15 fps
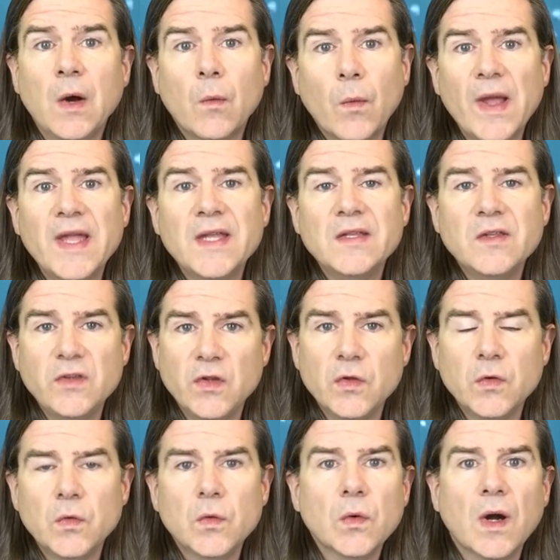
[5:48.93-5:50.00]
when
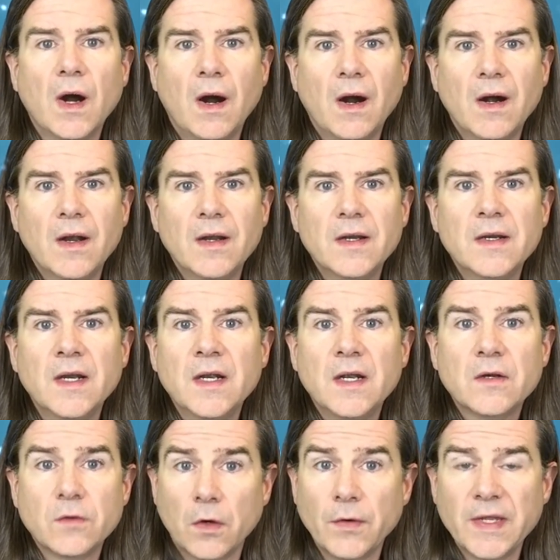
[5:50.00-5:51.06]
you are
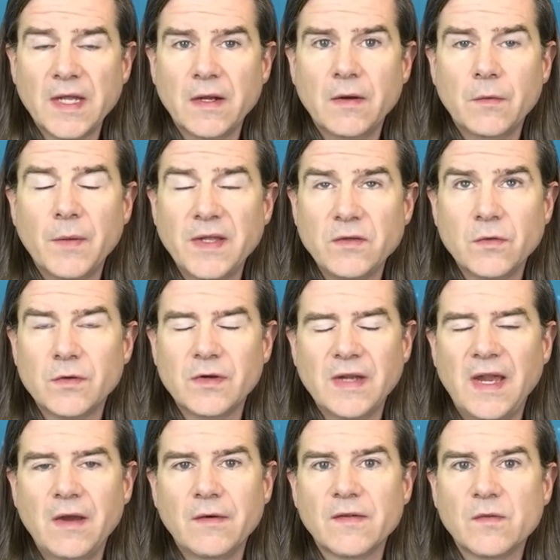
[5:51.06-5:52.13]
growing out, when your
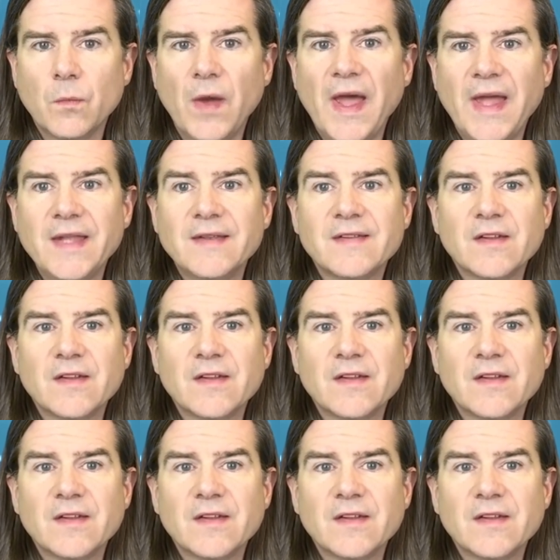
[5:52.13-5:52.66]
hair is wet.